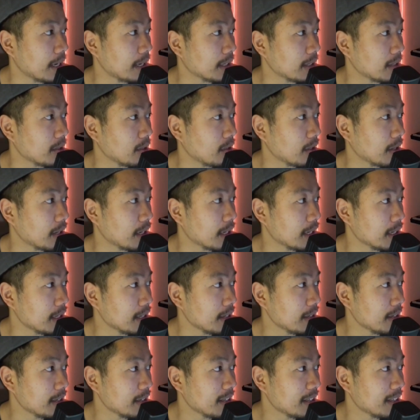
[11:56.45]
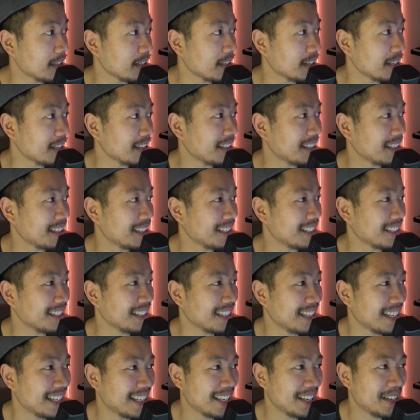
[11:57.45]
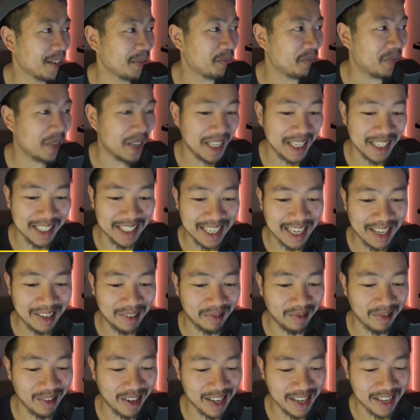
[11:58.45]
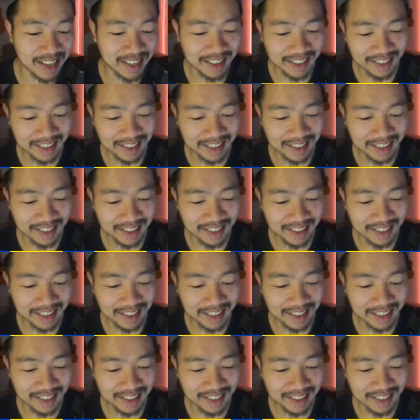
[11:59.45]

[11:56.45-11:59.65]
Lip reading: it got a PSA 3.